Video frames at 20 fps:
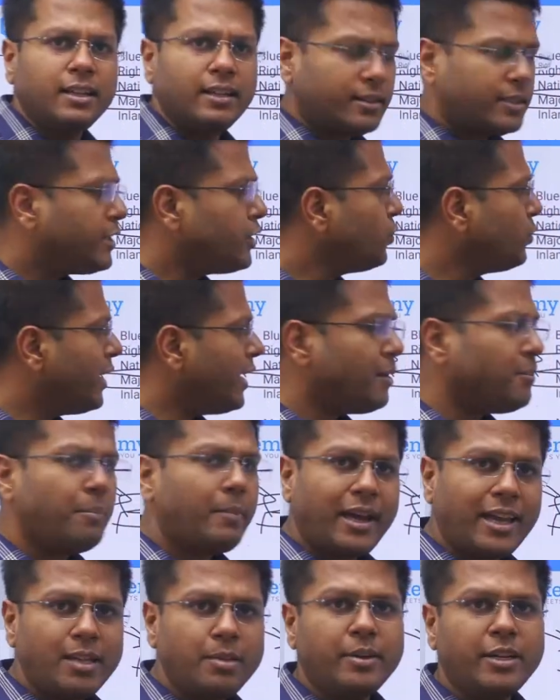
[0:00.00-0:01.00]
the new name,
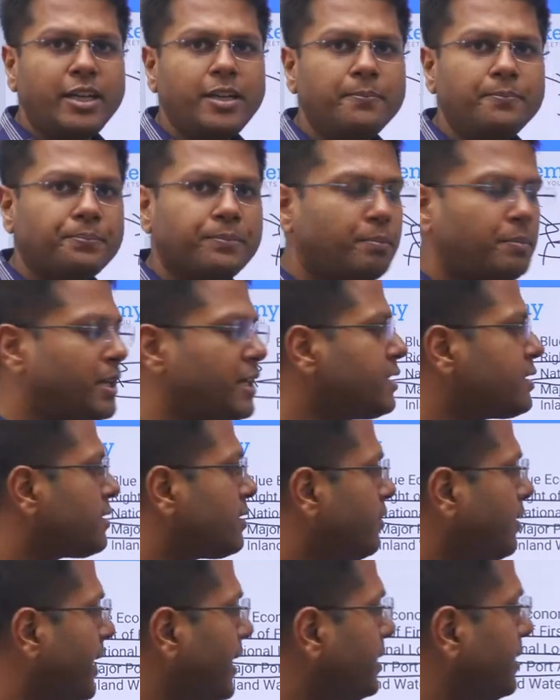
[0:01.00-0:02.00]
anybody, please
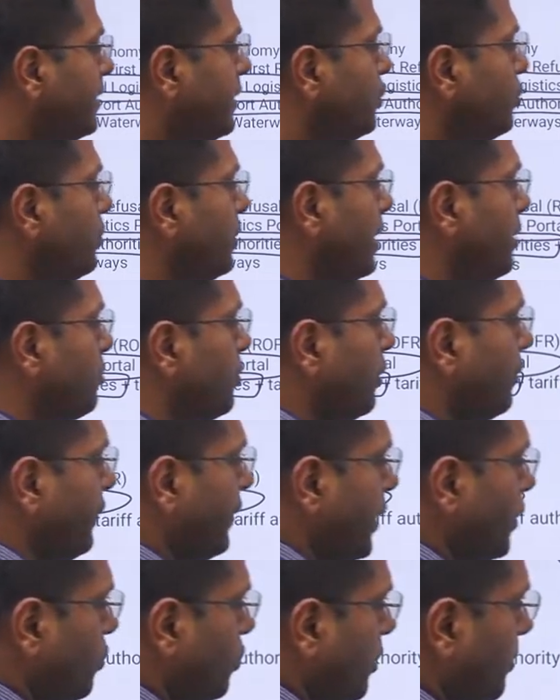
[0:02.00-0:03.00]
write the new name of
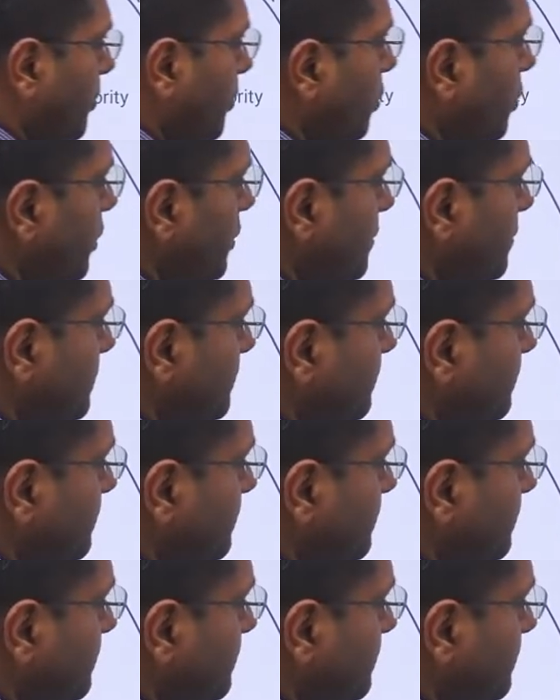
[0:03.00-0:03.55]
Ennore Port.